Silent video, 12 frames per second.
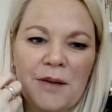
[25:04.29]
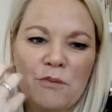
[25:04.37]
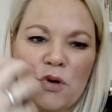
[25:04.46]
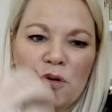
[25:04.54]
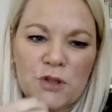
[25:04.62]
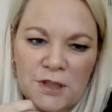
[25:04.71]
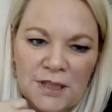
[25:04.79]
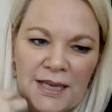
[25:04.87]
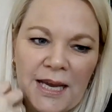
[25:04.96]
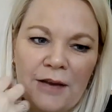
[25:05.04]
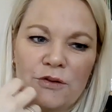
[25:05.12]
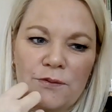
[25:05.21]
Emotionally,
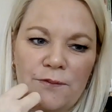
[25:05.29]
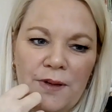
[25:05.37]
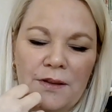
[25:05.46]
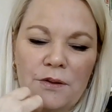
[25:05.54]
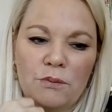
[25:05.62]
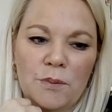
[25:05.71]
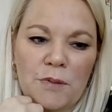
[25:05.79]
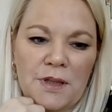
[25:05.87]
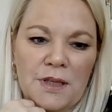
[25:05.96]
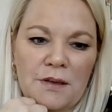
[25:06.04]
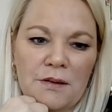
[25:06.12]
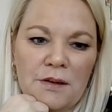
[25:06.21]
how do you find the
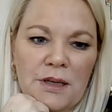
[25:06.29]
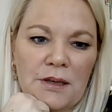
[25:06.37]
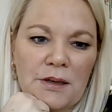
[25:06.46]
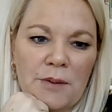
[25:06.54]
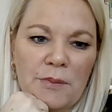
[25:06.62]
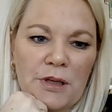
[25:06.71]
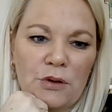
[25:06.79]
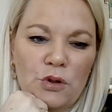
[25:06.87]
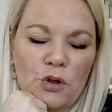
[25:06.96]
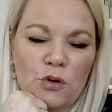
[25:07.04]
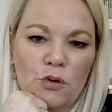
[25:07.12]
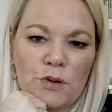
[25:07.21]
women that are coming on
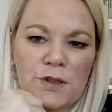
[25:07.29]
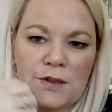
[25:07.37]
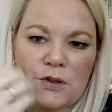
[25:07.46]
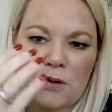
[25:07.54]
your courses?